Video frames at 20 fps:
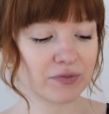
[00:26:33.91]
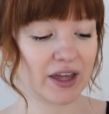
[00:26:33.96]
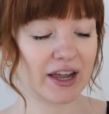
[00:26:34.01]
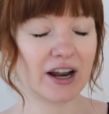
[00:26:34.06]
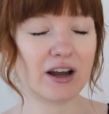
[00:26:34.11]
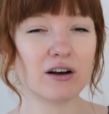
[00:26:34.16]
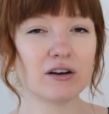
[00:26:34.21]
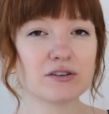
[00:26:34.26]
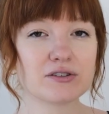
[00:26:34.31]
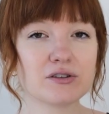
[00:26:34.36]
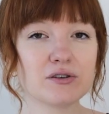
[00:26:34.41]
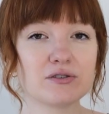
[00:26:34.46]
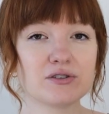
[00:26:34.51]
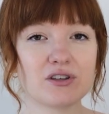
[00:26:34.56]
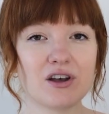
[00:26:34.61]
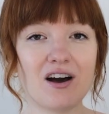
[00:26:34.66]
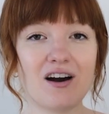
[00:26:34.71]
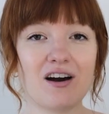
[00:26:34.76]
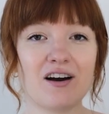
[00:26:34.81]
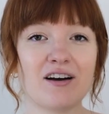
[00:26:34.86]
And I also
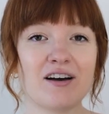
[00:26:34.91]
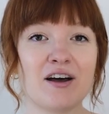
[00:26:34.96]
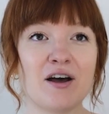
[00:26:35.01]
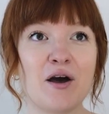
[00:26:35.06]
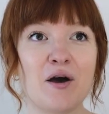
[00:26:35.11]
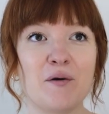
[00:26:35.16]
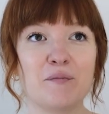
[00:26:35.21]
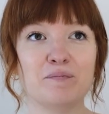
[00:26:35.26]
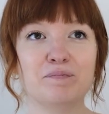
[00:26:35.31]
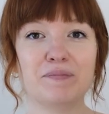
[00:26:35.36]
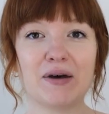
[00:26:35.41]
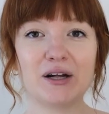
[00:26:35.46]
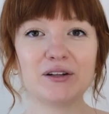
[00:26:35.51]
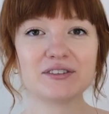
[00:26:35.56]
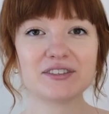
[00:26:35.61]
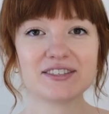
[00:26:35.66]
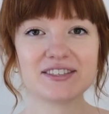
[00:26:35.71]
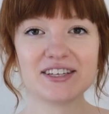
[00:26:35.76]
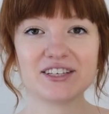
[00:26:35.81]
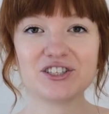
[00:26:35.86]
saw
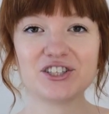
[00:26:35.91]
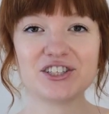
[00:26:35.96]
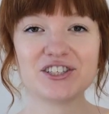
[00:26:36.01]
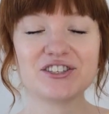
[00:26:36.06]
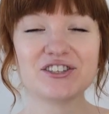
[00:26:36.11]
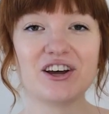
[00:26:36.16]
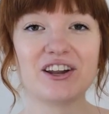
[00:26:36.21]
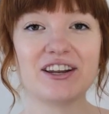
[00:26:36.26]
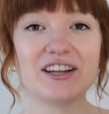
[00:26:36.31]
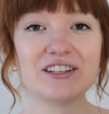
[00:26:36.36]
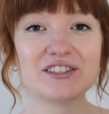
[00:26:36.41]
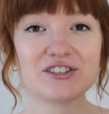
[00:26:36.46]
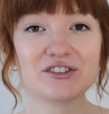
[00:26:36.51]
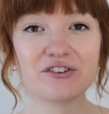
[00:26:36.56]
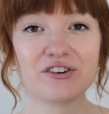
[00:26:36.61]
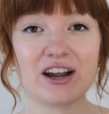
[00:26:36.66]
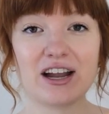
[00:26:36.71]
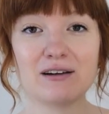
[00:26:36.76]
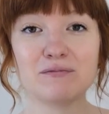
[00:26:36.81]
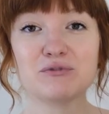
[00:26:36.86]
Melt Stitches on
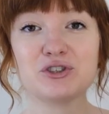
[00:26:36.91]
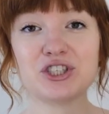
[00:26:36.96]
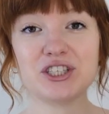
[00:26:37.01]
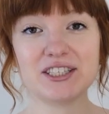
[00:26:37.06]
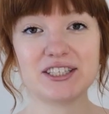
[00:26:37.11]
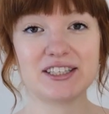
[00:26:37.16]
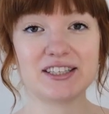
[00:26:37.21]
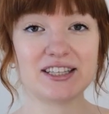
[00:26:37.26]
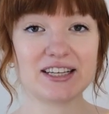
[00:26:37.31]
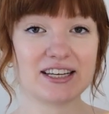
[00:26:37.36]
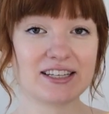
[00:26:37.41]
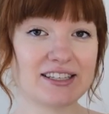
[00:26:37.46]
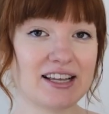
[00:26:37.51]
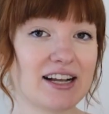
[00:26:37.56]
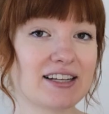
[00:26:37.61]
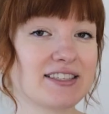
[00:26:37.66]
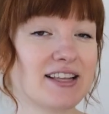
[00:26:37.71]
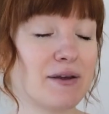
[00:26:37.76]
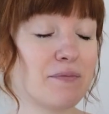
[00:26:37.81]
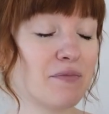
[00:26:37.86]
Instagram. She did the
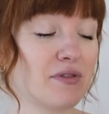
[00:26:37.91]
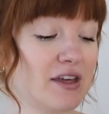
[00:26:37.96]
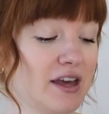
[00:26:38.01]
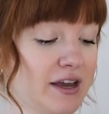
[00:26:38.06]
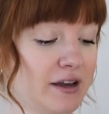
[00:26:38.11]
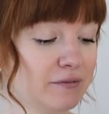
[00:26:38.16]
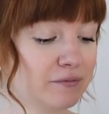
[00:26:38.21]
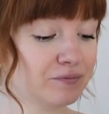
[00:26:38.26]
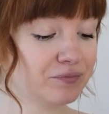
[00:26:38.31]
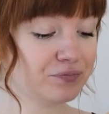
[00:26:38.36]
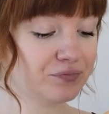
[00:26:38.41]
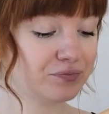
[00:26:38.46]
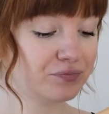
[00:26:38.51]
exact same thing